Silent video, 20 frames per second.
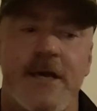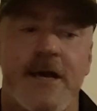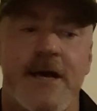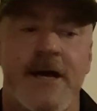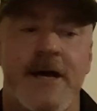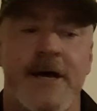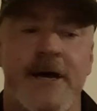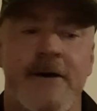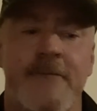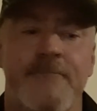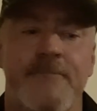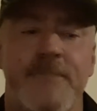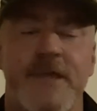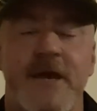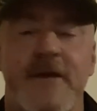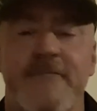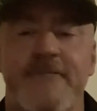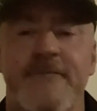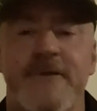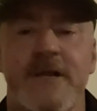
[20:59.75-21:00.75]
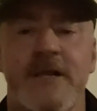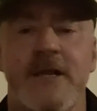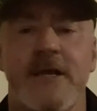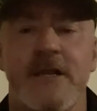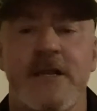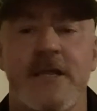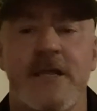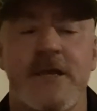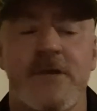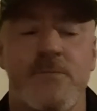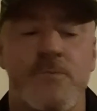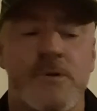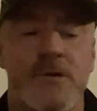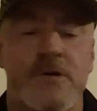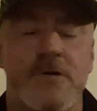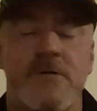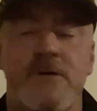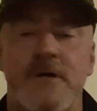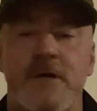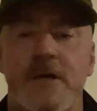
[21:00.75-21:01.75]
That affiliate link
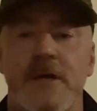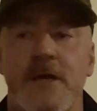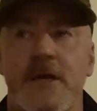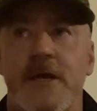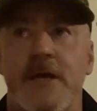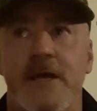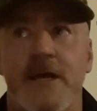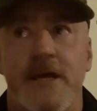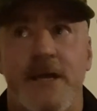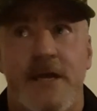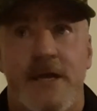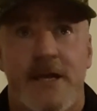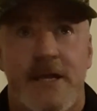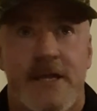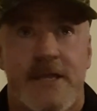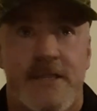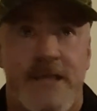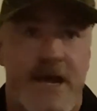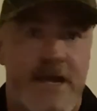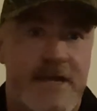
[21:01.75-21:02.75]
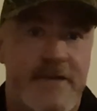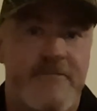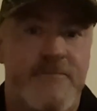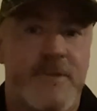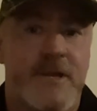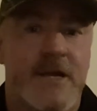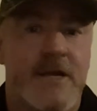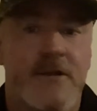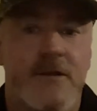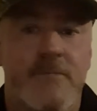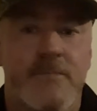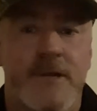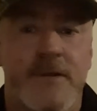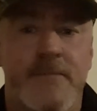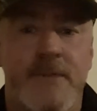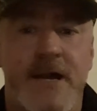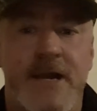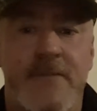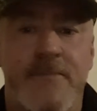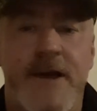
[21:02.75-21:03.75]
will, they give me a little bit of
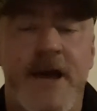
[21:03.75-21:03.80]
money